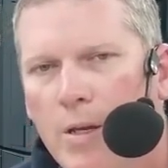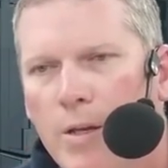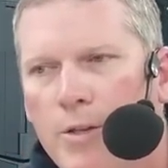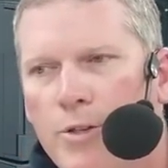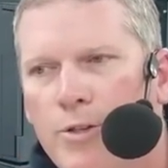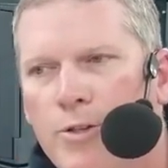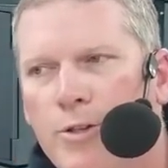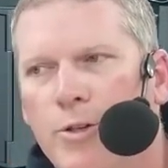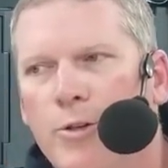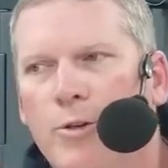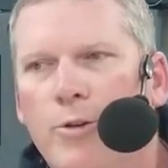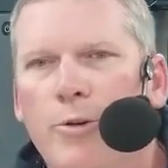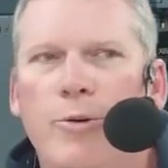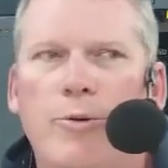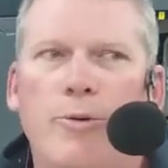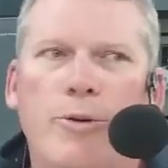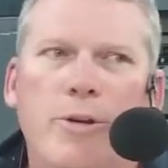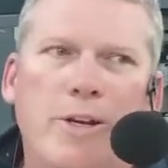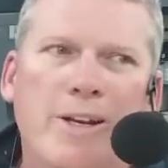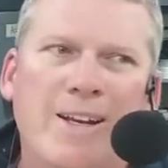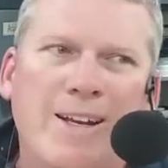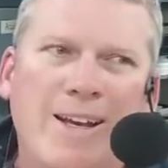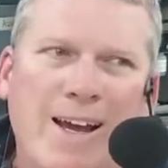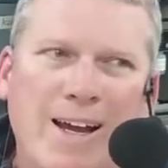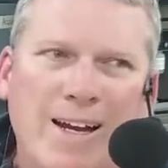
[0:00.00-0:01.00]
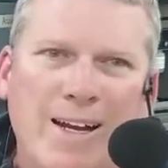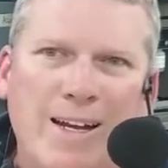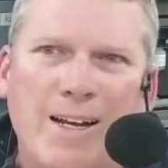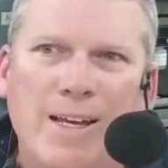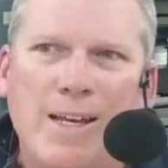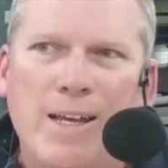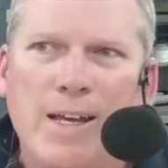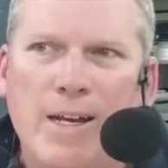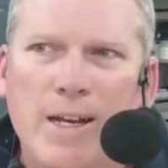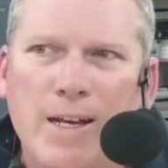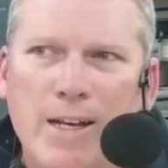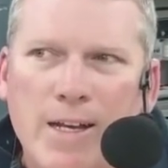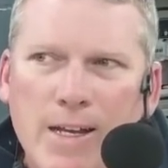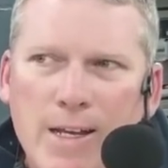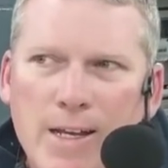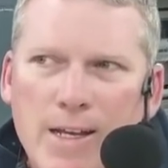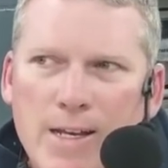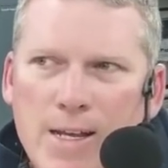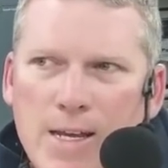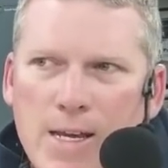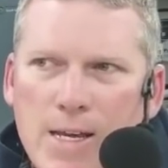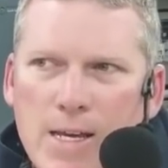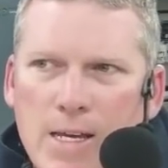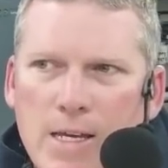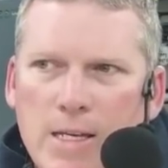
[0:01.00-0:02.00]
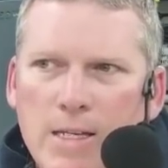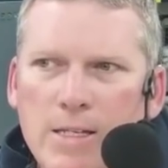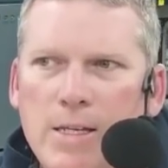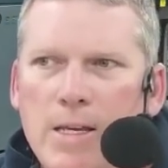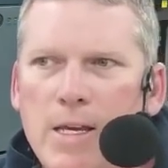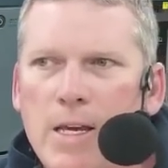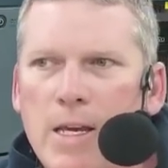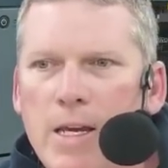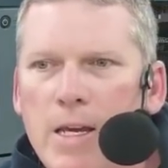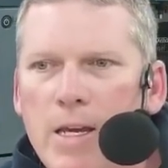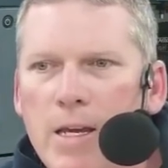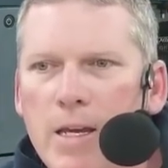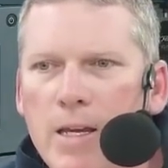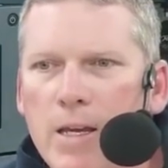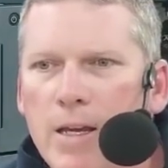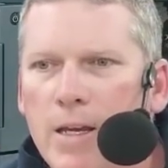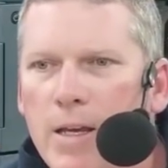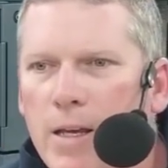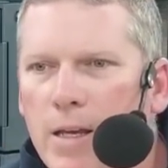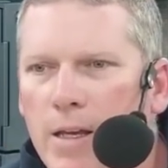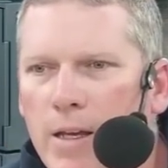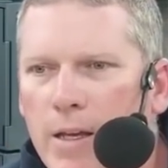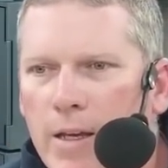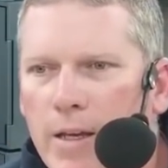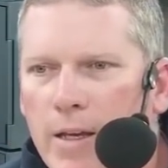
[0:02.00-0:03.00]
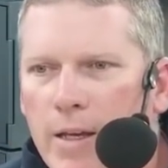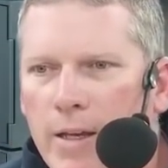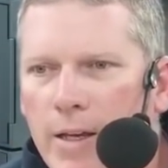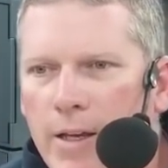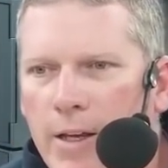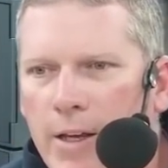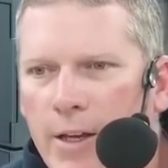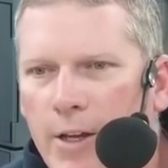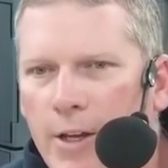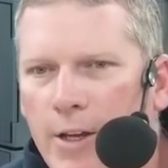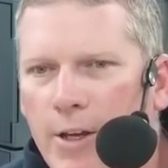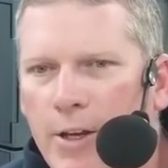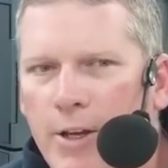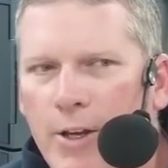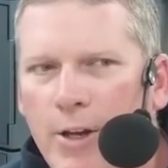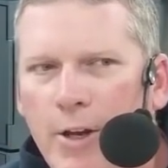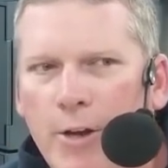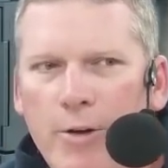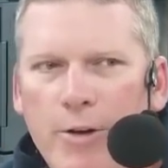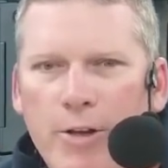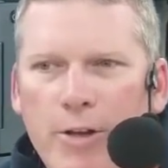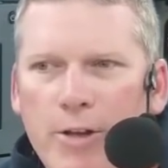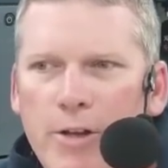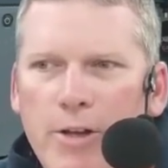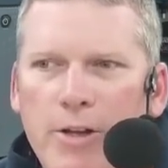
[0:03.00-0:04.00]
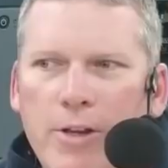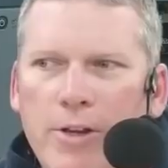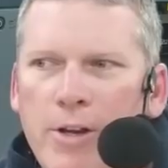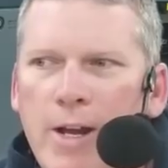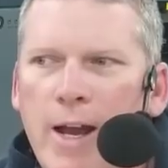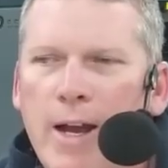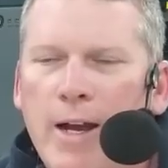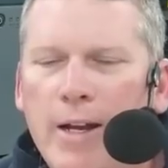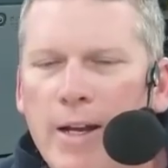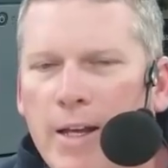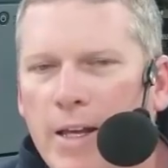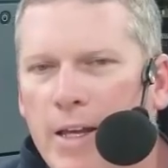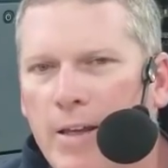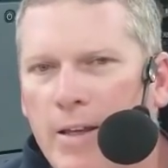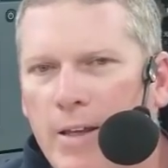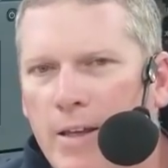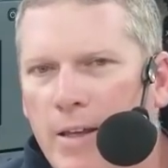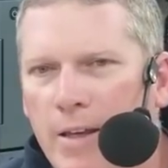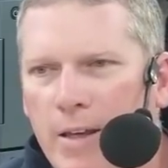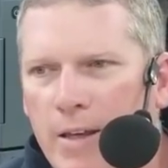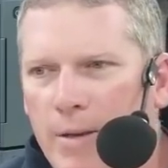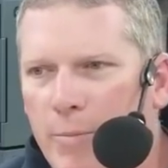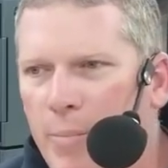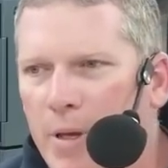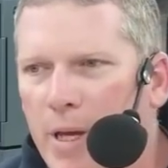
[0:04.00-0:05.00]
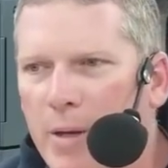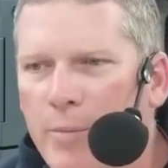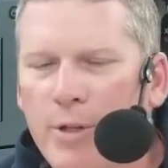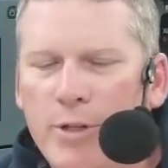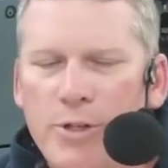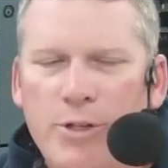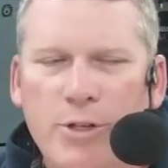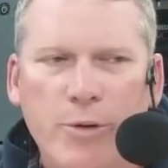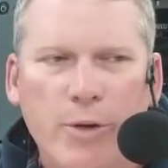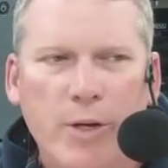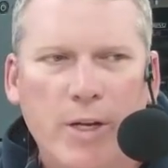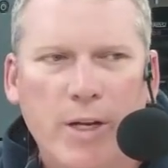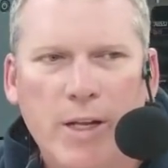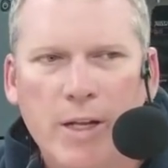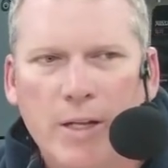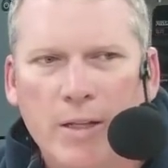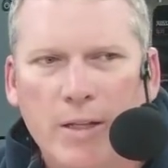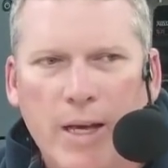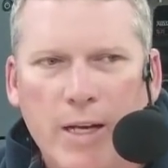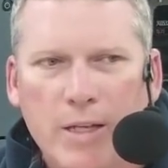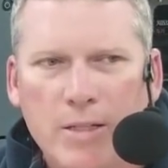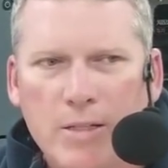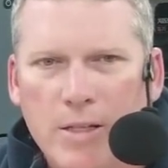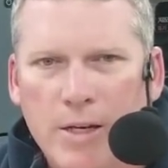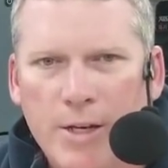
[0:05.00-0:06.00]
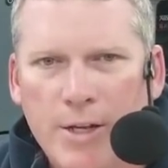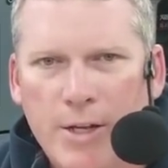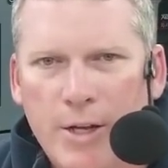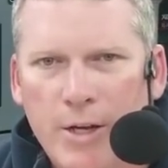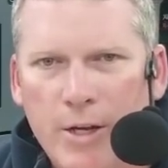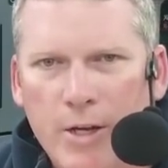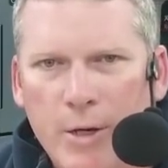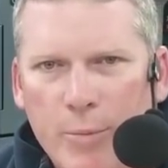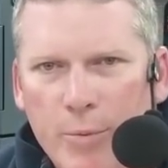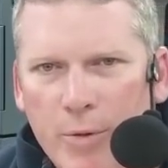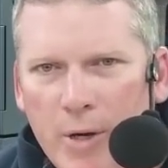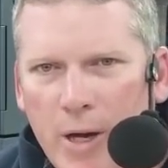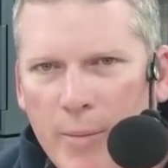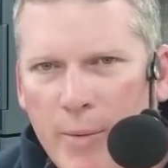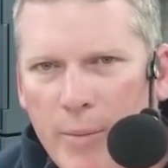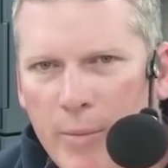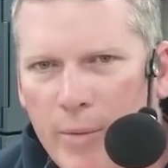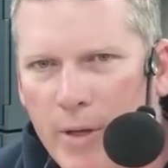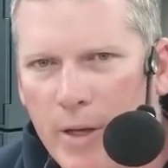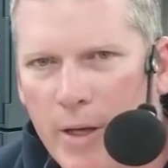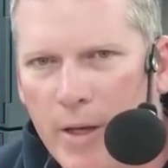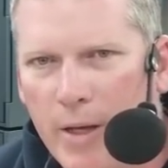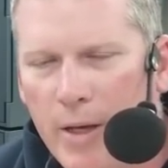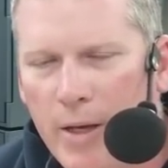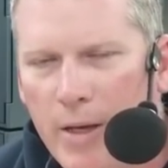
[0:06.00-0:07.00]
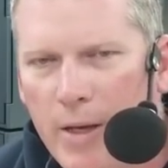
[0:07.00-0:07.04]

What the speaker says: So you're not going to get an easy, you know, you're not going to be able to do it in less than a year, probably,